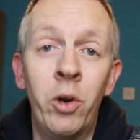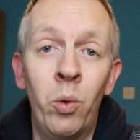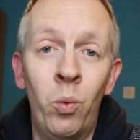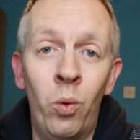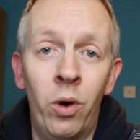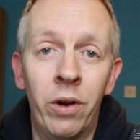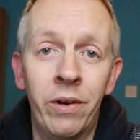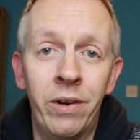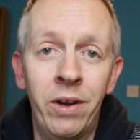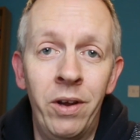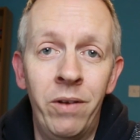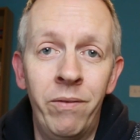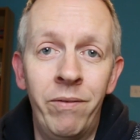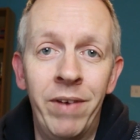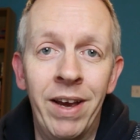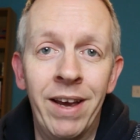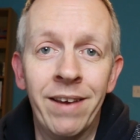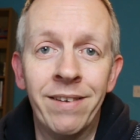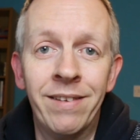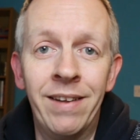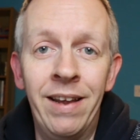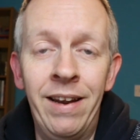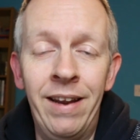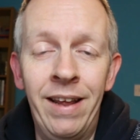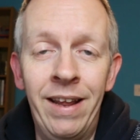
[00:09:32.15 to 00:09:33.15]
you want to
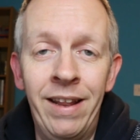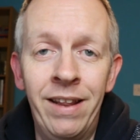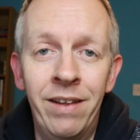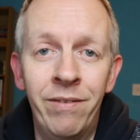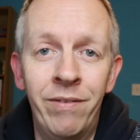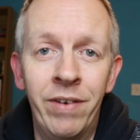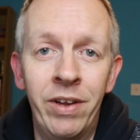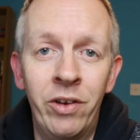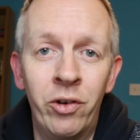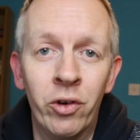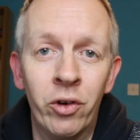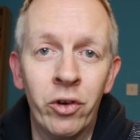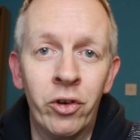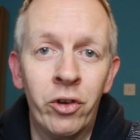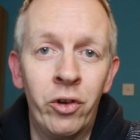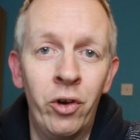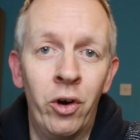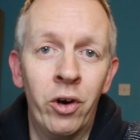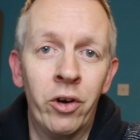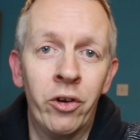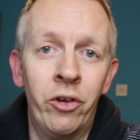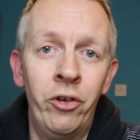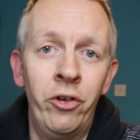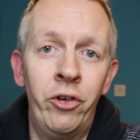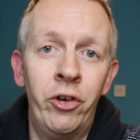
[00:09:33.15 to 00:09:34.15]
invest in individual
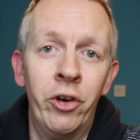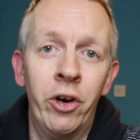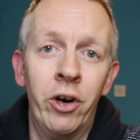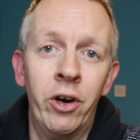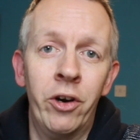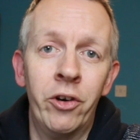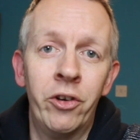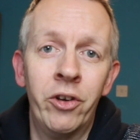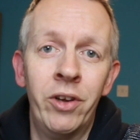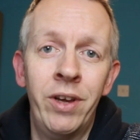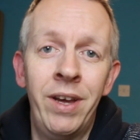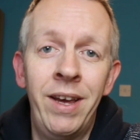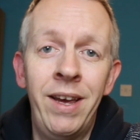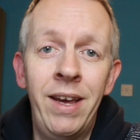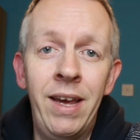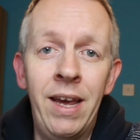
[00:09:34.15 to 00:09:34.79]
stocks and shares.